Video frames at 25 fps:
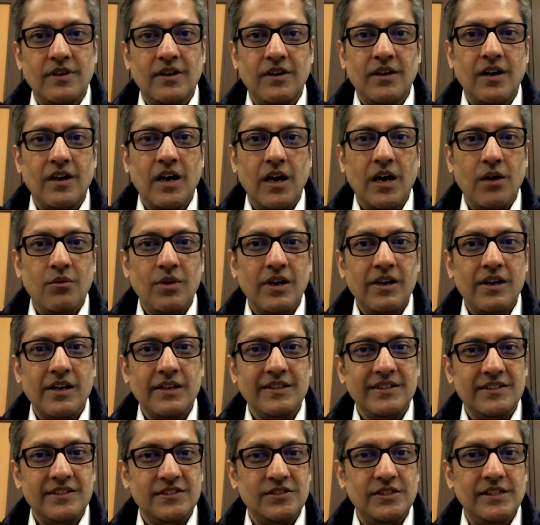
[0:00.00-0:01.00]
How are
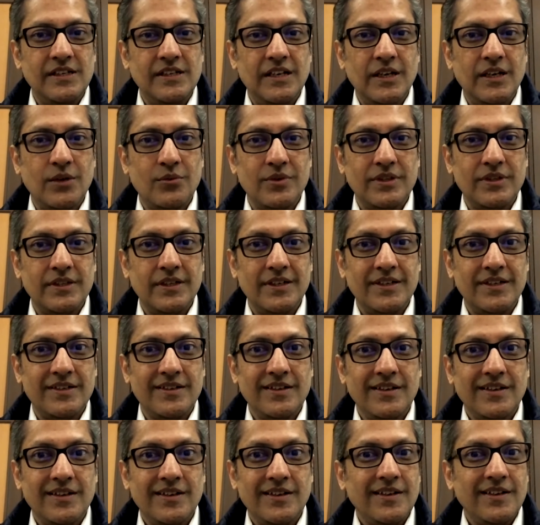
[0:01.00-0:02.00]
others dealing with
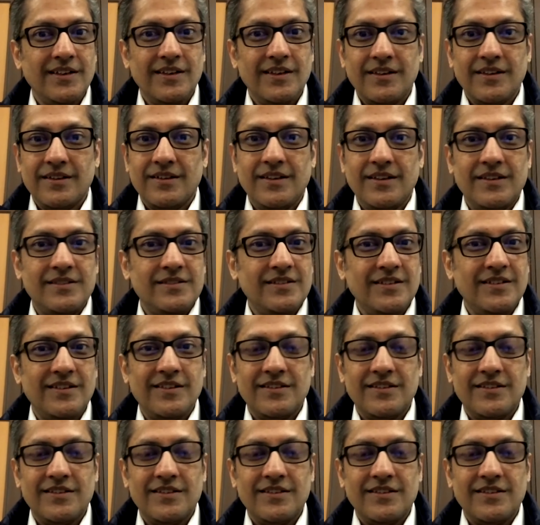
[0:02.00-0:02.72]
it?